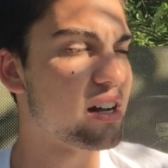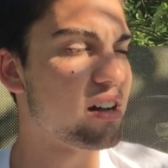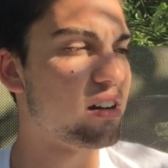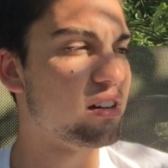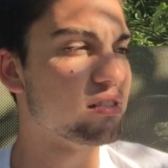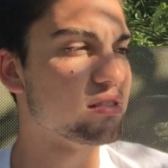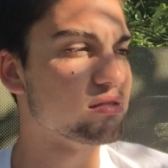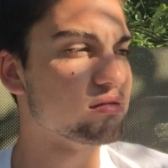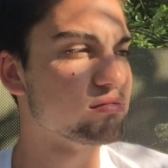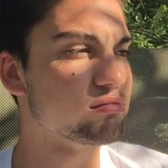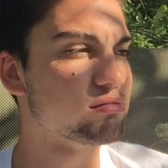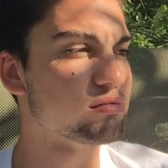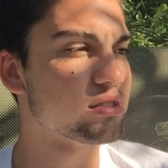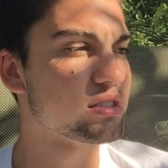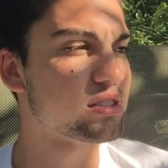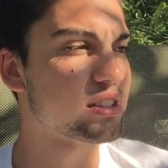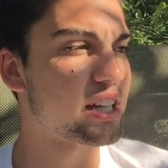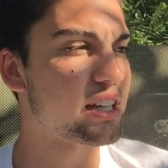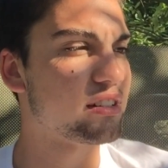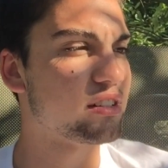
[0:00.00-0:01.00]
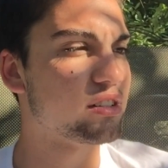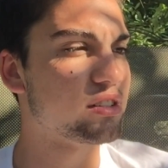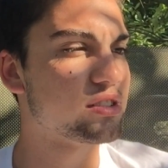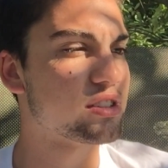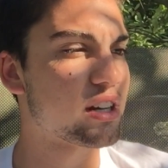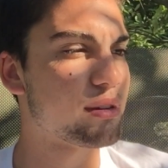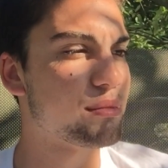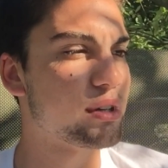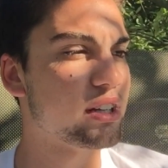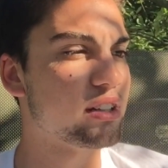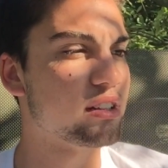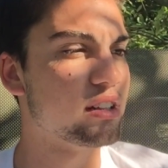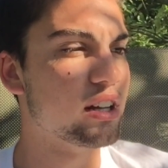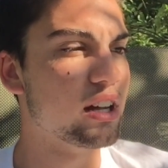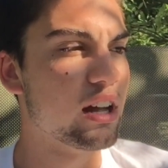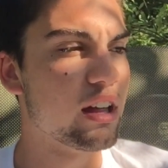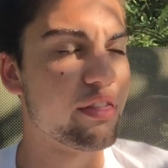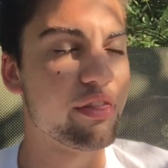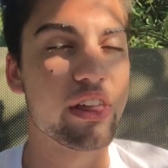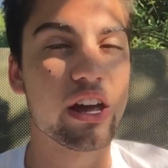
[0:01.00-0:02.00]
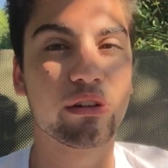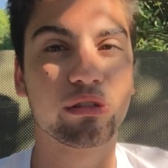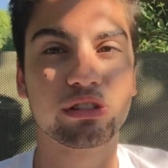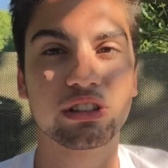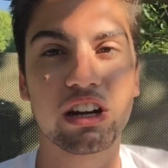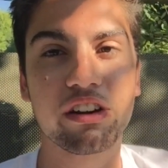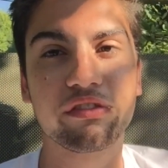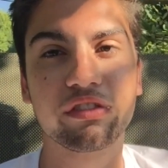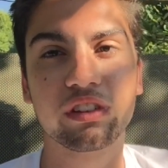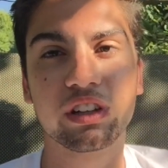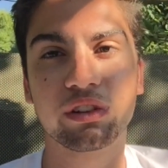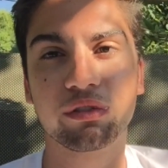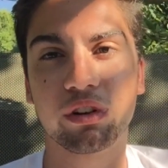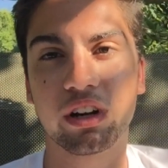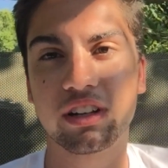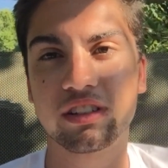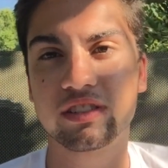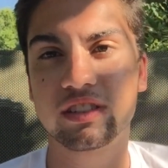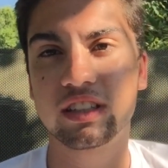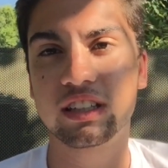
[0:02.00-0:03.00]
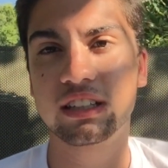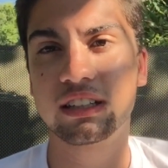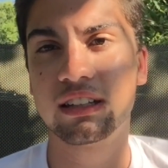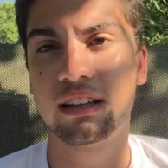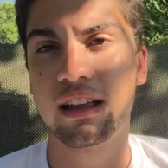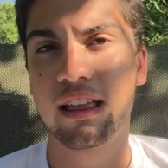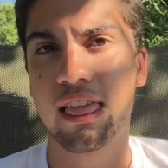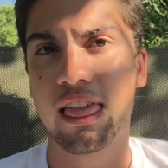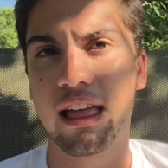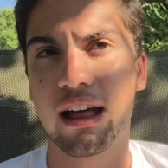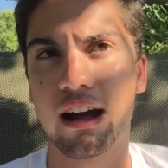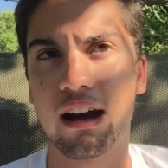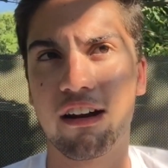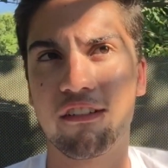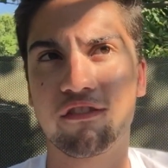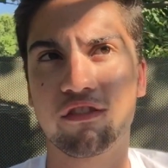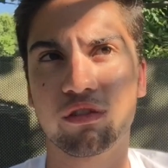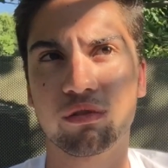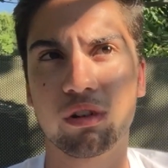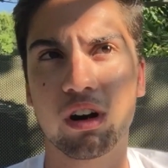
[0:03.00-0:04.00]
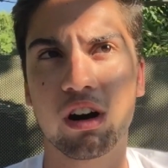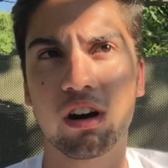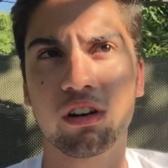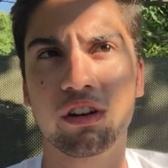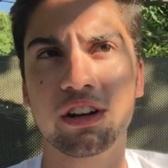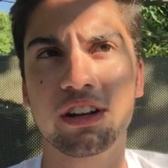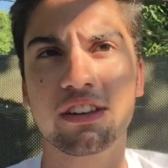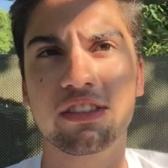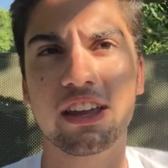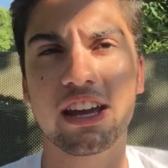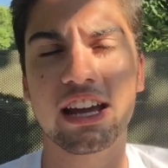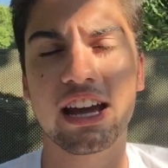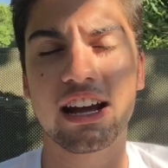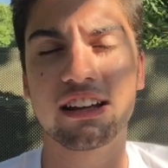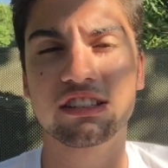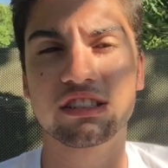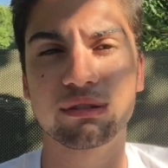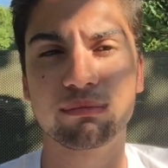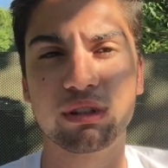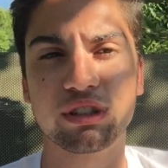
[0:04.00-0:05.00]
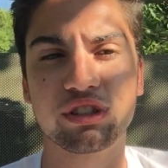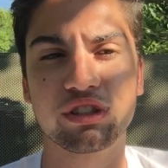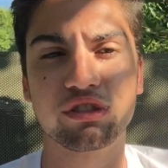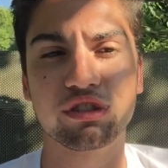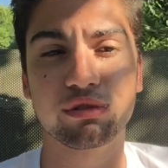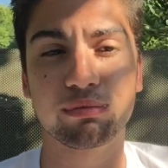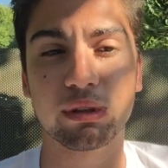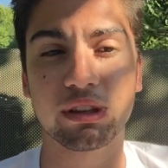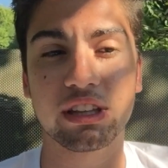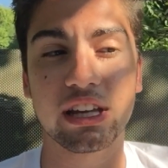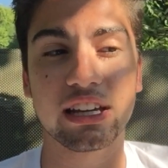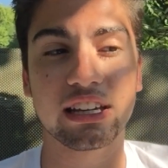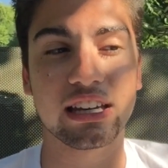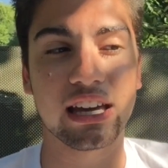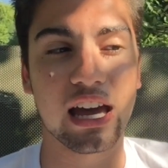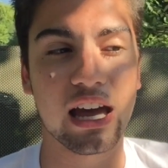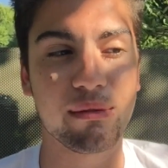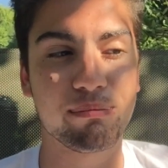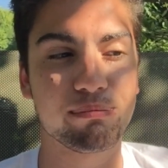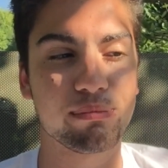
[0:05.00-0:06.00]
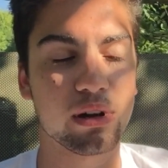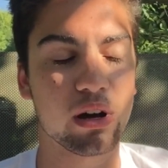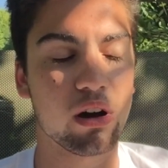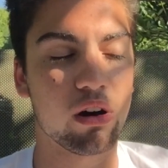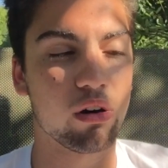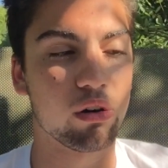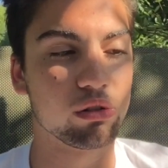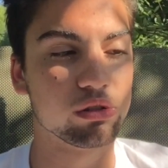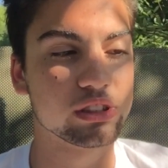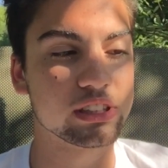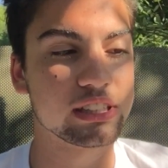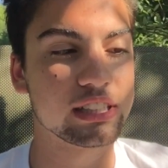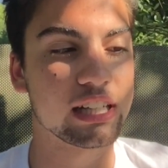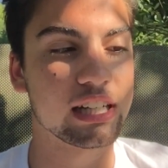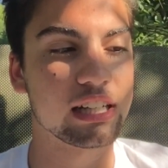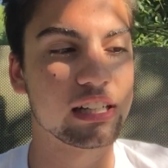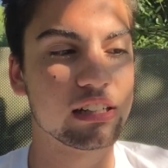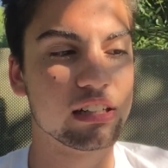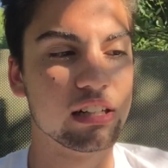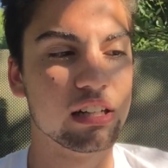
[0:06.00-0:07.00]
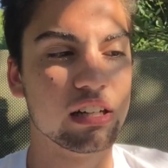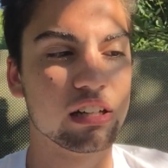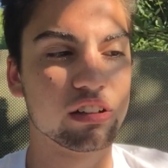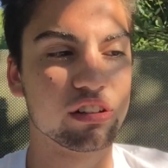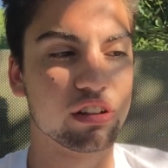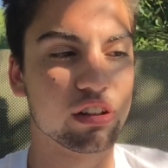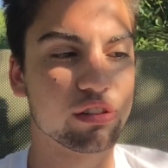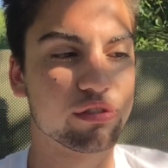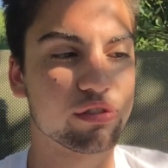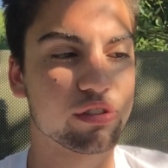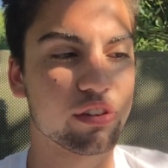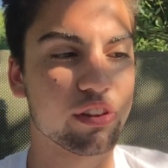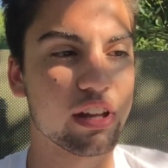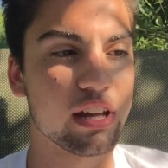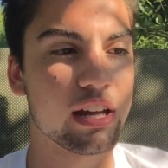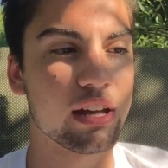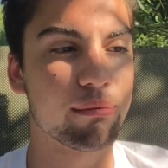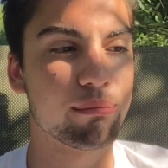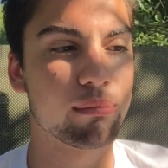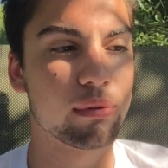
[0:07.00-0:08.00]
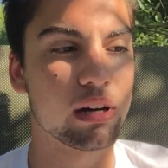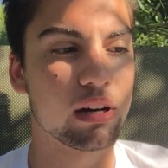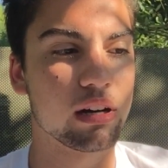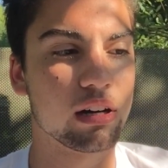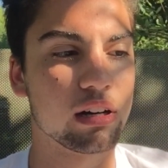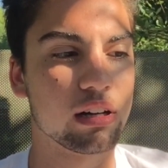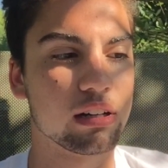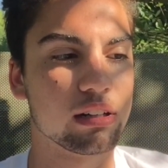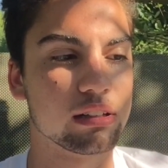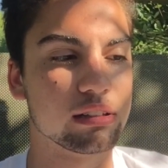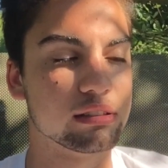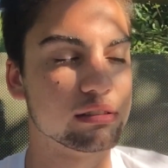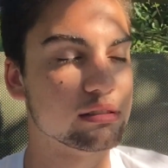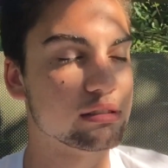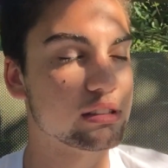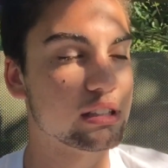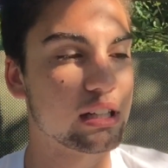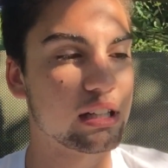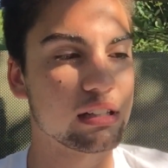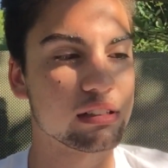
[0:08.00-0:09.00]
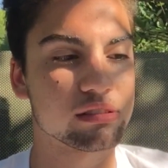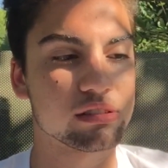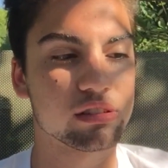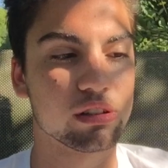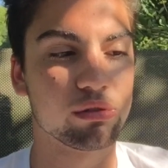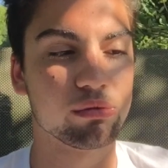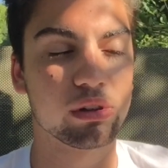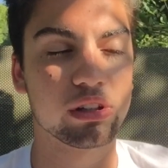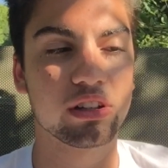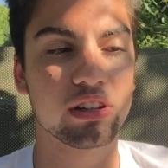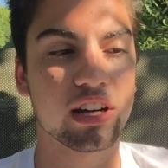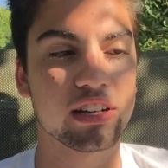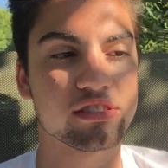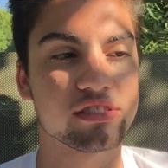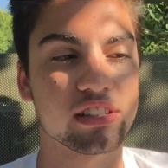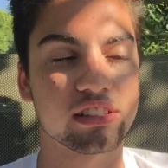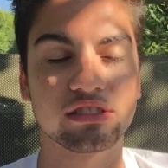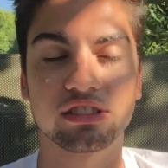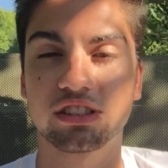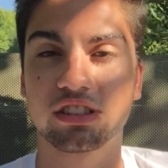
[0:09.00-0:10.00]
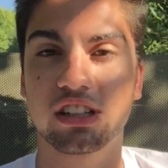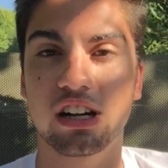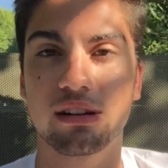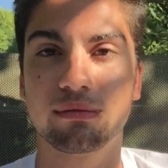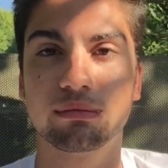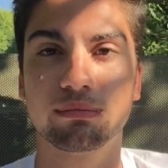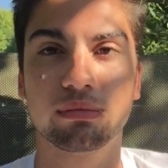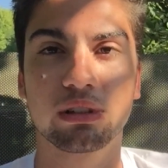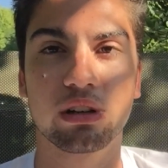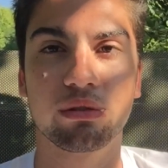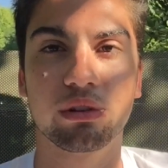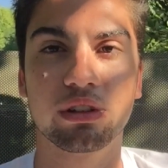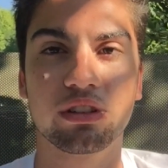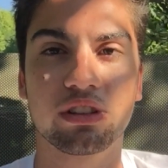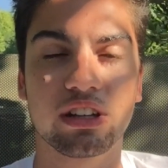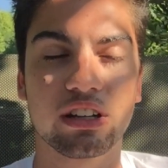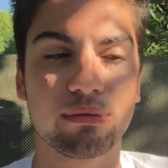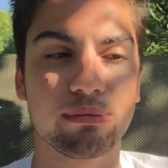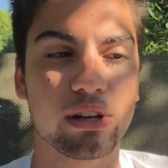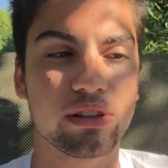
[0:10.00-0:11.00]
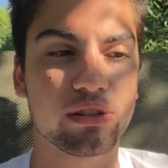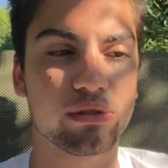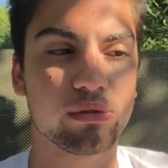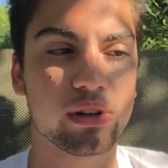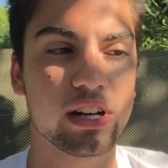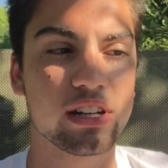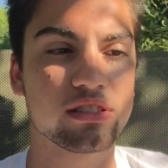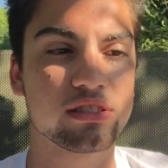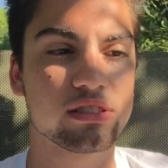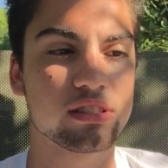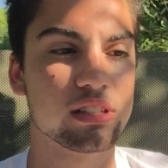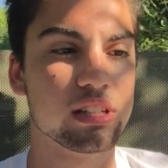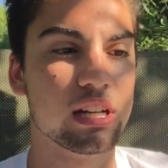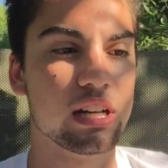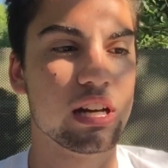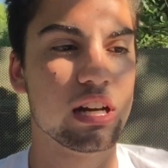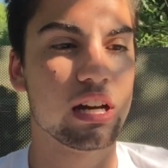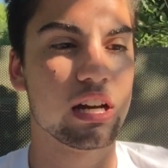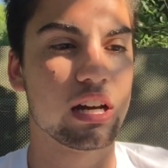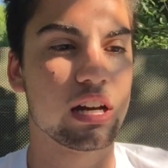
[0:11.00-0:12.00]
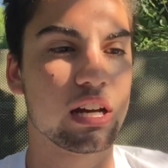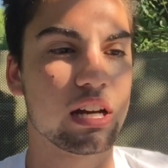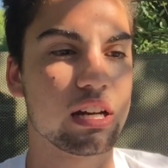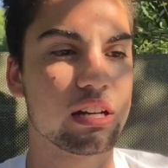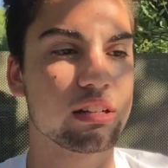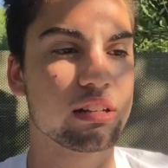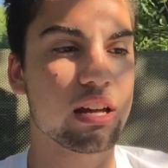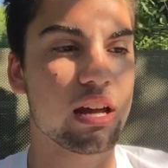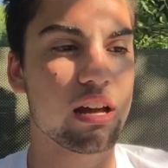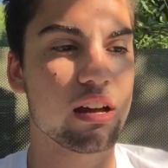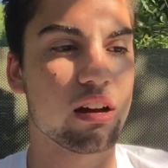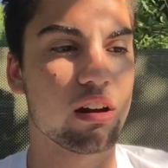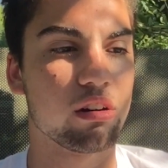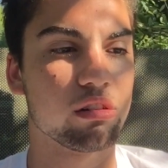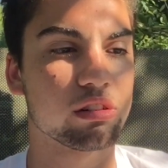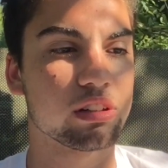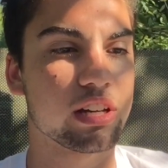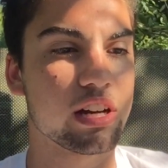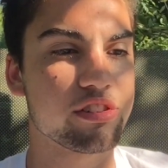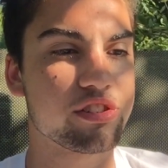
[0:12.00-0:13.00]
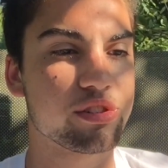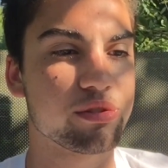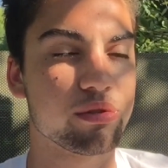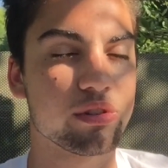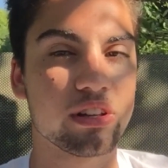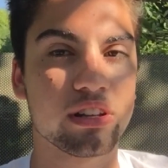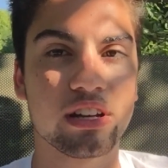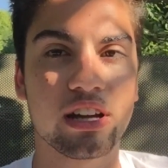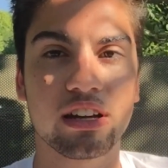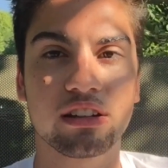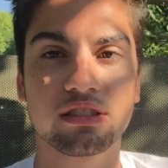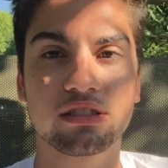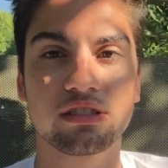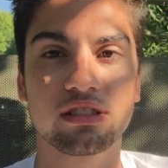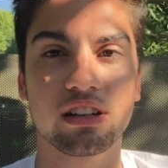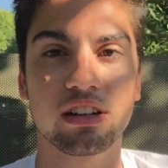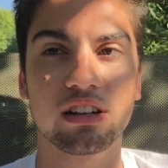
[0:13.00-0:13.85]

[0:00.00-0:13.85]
all standards. I mean, they were definitely racing. Ferrari, they had some issues, but they kept holding it. Good for them. Yeah, so what do you guys think? Just comment below what you think about the race. And yeah, I'll catch you in the next